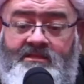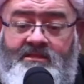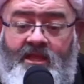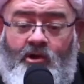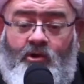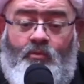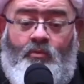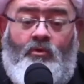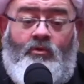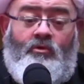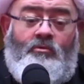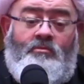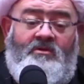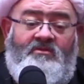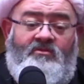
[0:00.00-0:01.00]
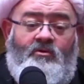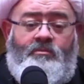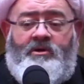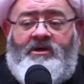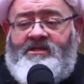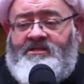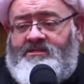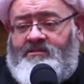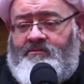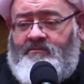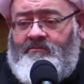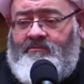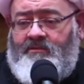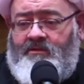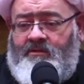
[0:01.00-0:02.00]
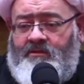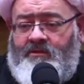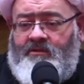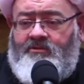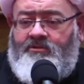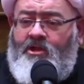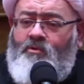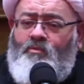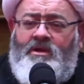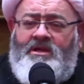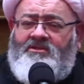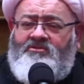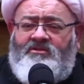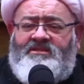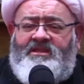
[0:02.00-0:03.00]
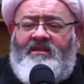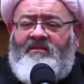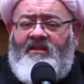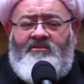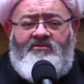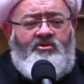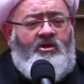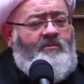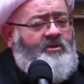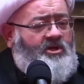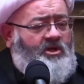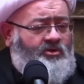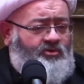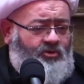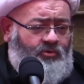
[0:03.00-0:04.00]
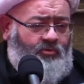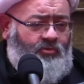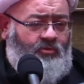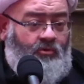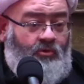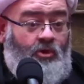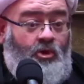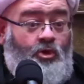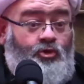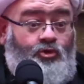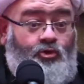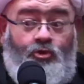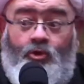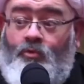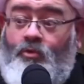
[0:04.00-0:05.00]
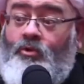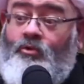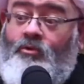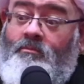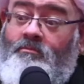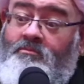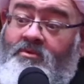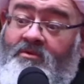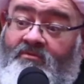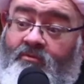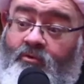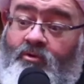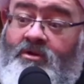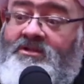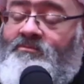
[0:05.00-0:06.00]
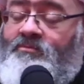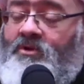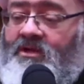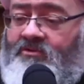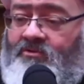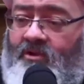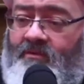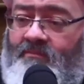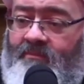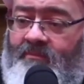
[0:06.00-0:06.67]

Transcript: get on wudu before prayers. Don't wait till it's adhan time and go do your wudu. Do your wudu before it's prayer time.